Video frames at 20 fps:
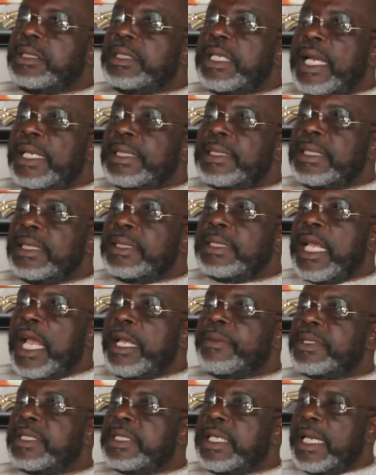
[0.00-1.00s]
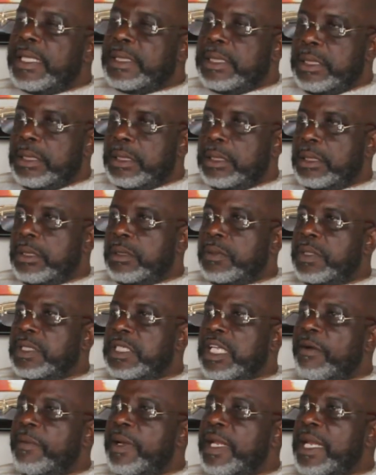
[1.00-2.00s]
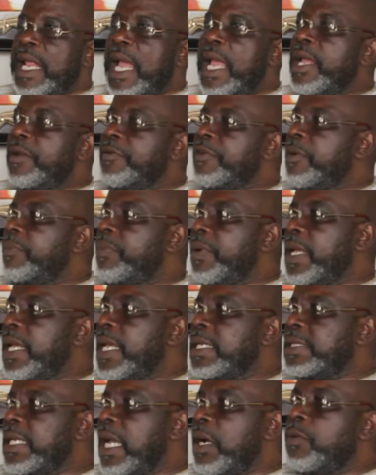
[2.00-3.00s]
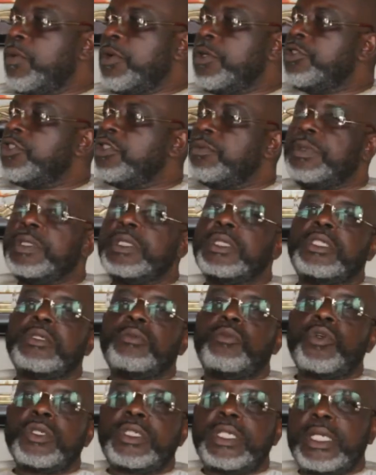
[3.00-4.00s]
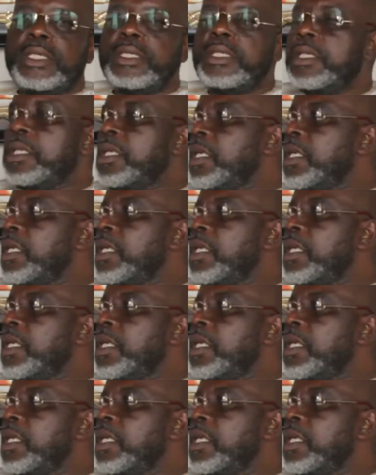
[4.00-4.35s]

30 times 30, which is about 900 players, are going to be demoted